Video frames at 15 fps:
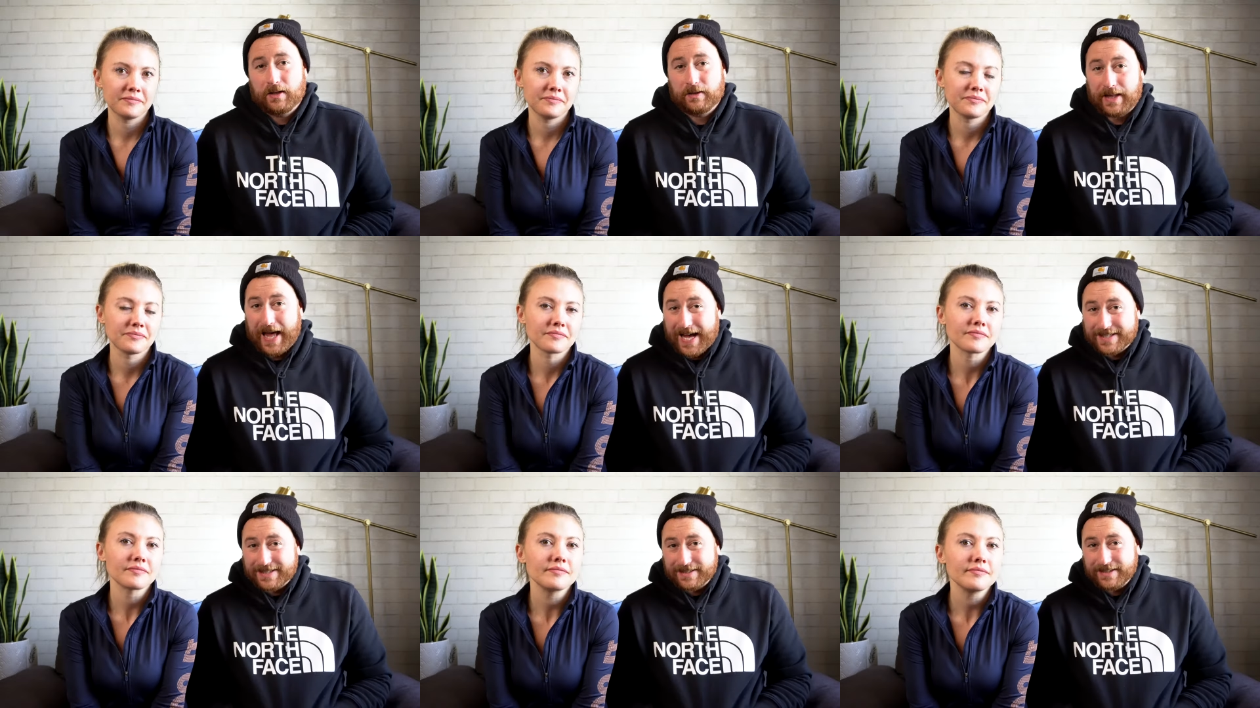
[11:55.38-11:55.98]

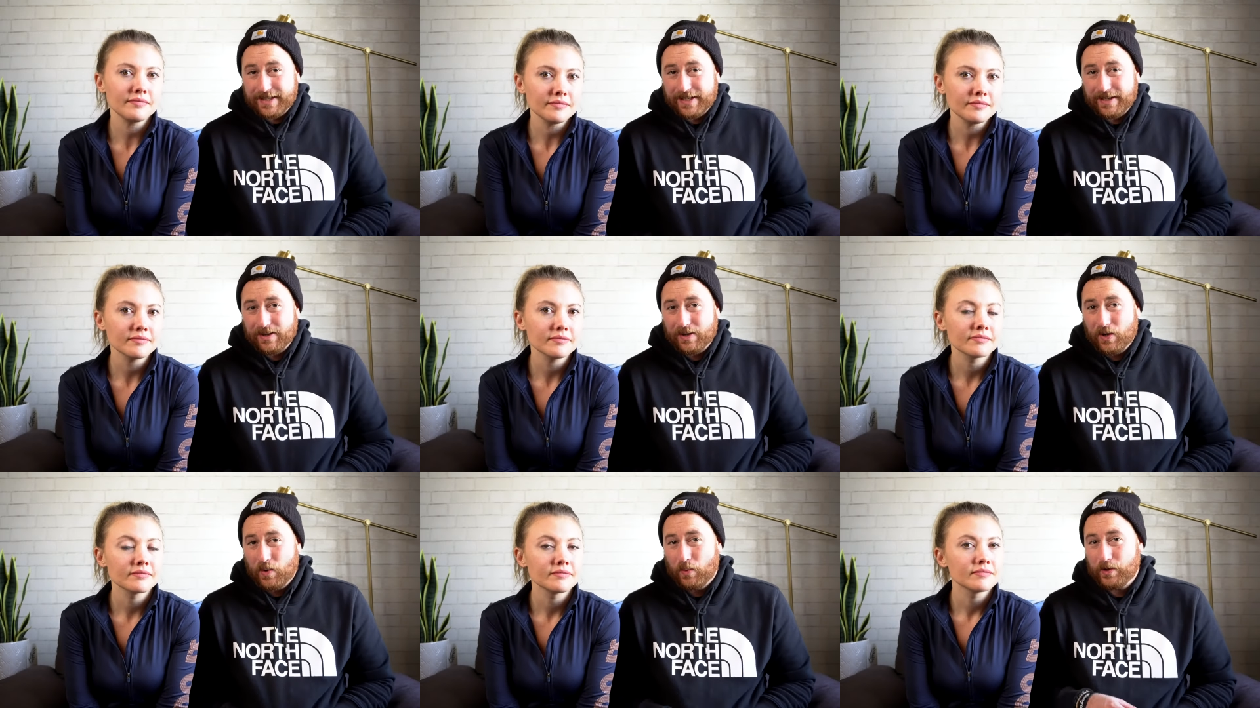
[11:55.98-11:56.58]
Speaker 1: lastly,
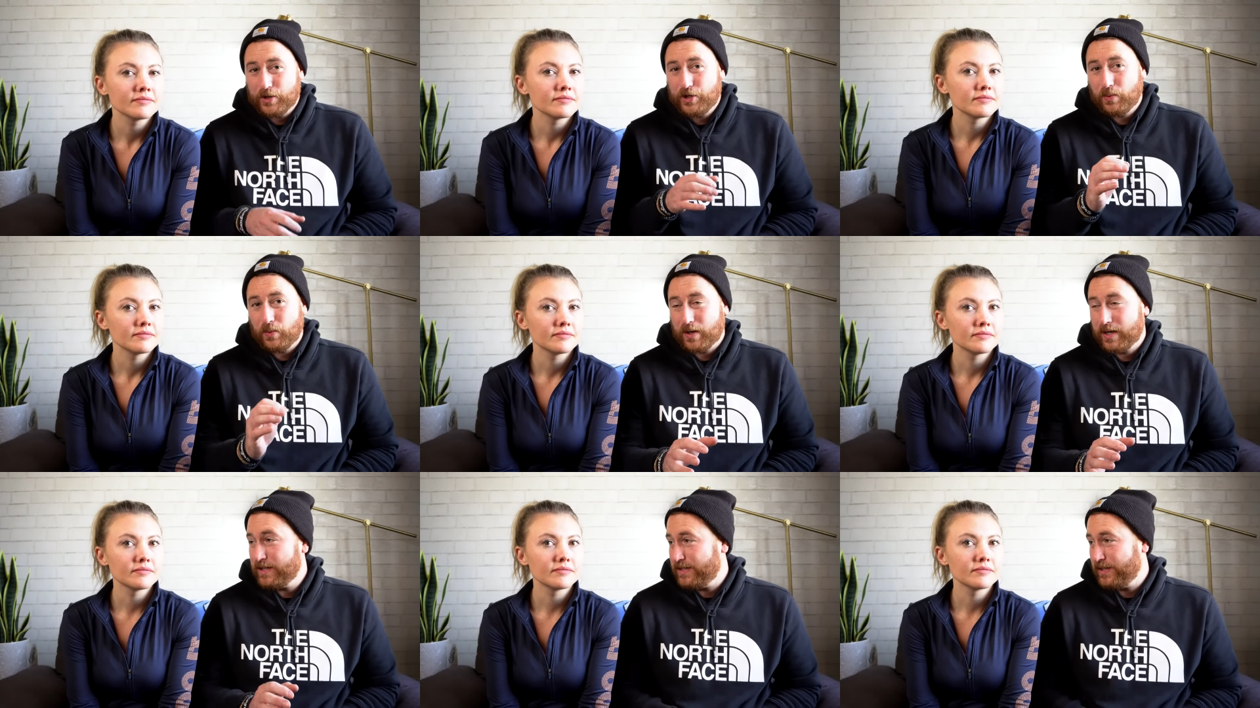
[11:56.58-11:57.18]
would you
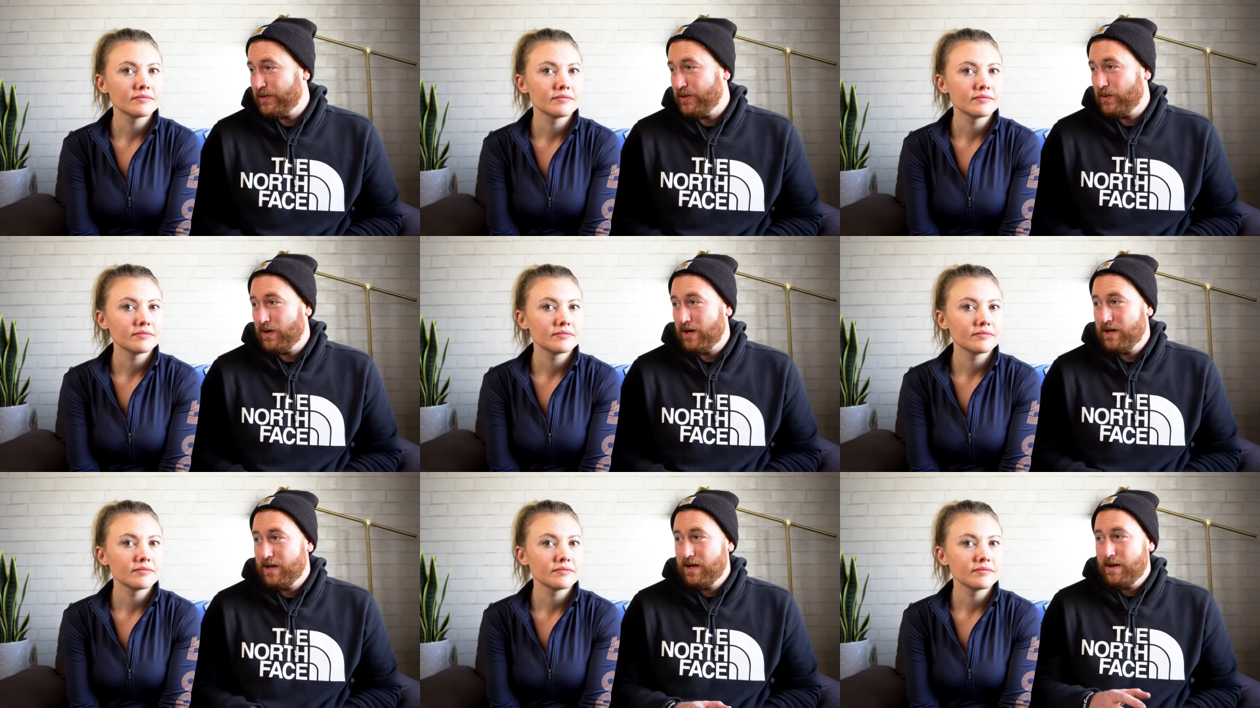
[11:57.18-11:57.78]
want to do
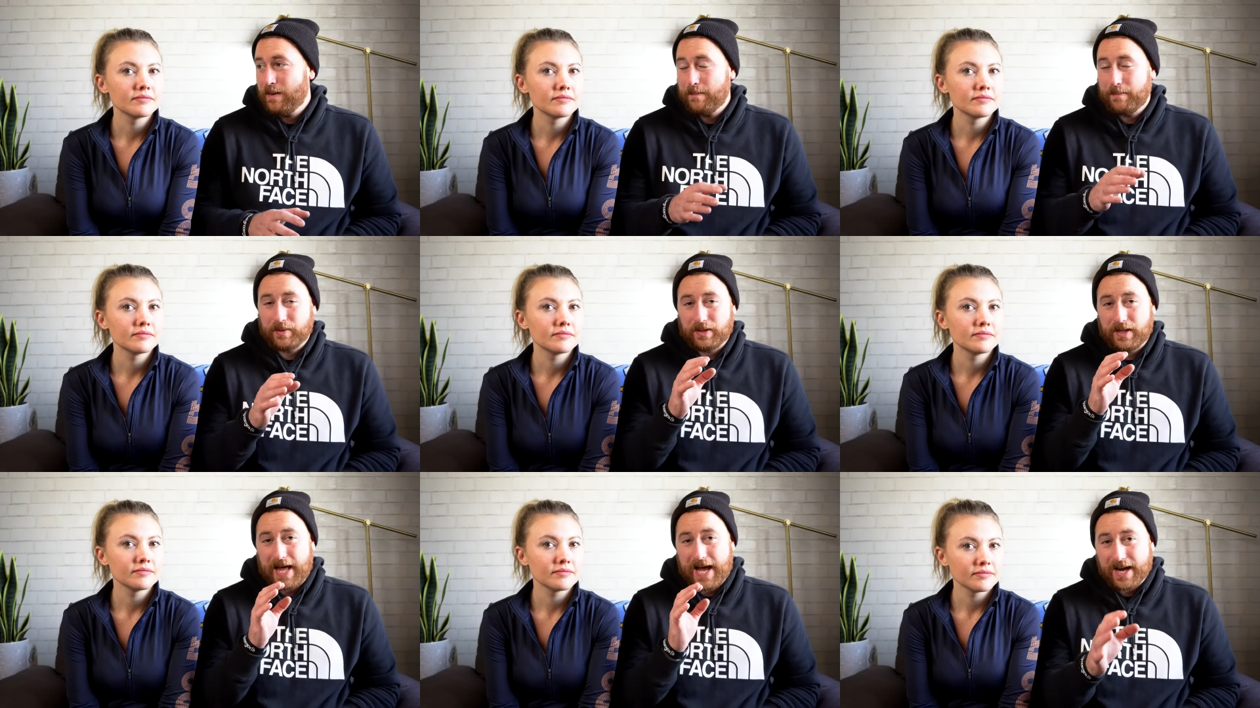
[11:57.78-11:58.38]

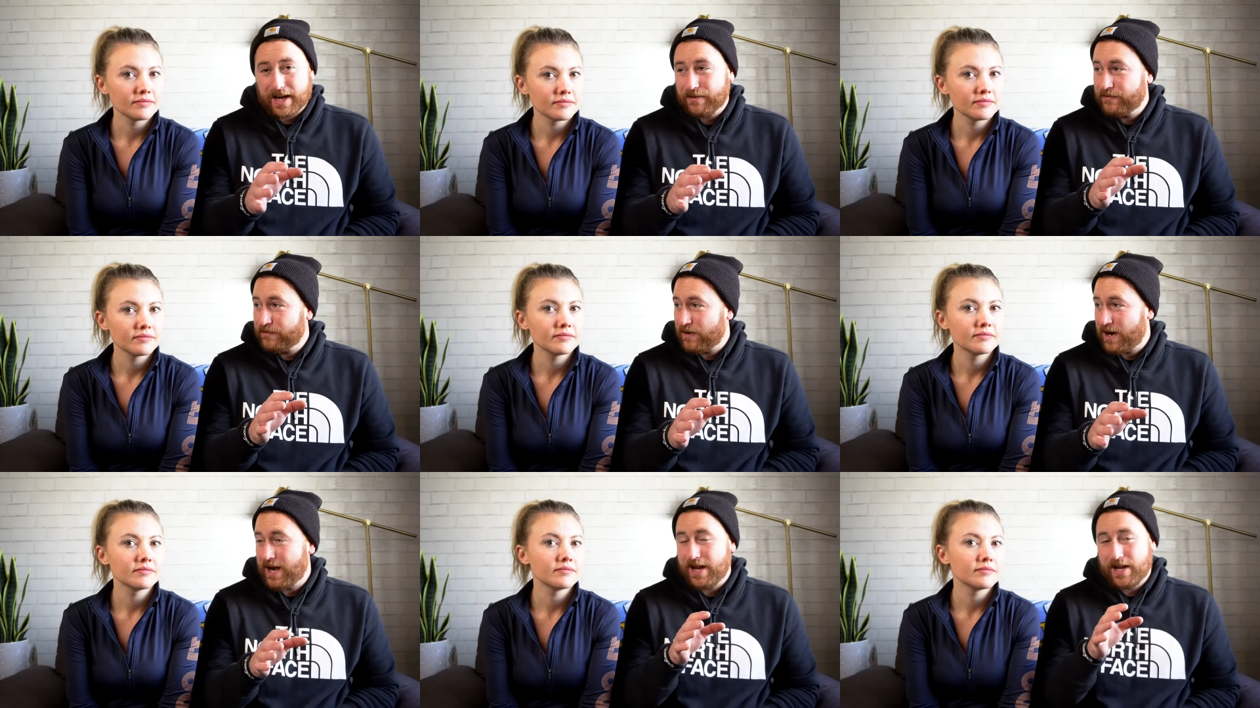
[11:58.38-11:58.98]
Black
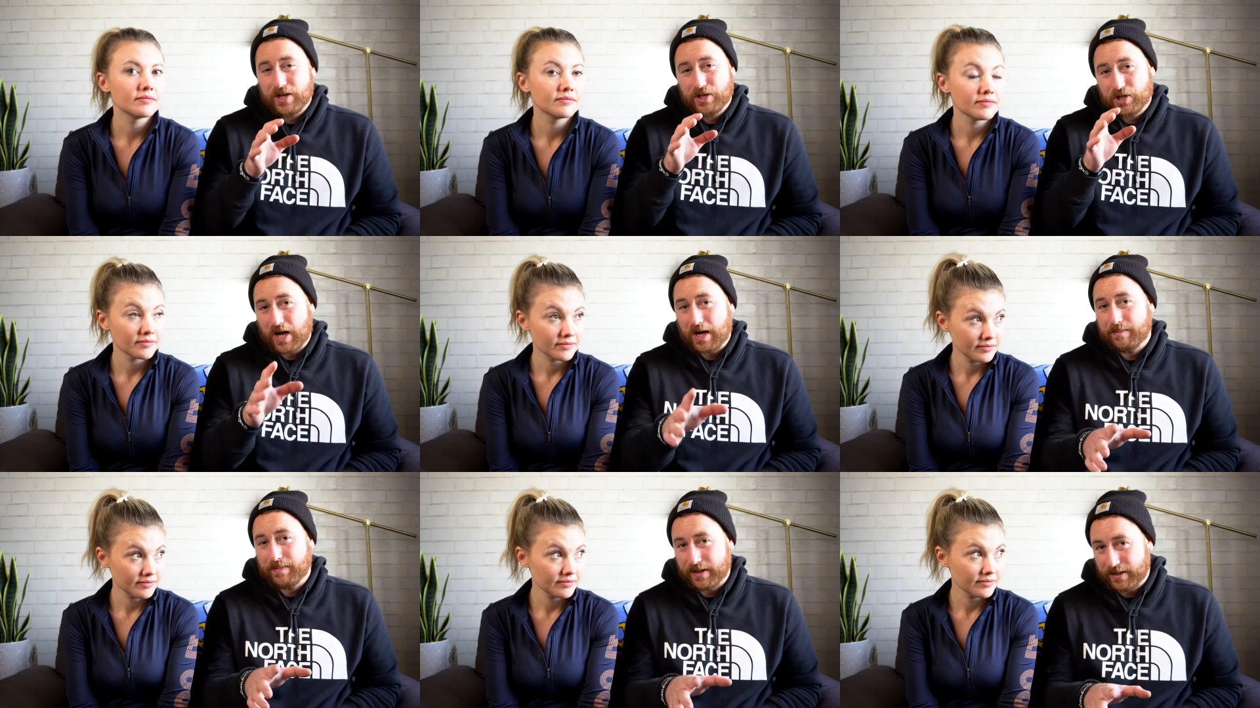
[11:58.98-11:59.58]
Friday
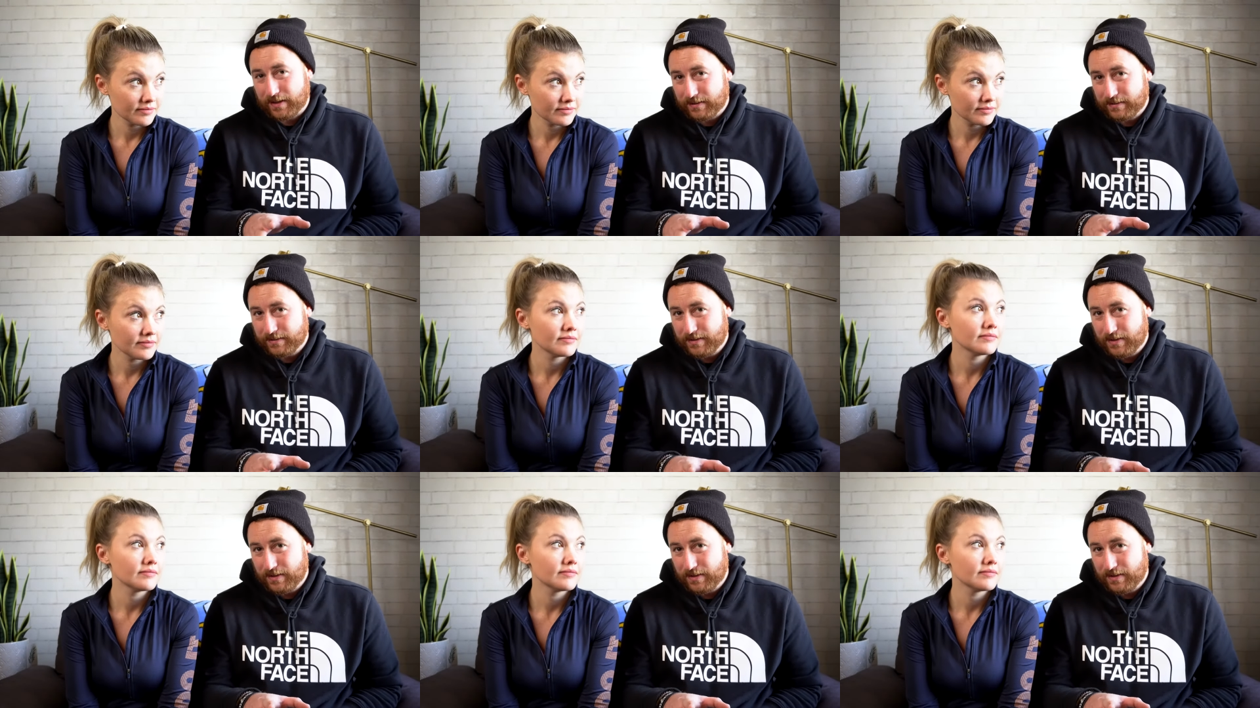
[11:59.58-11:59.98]
shopping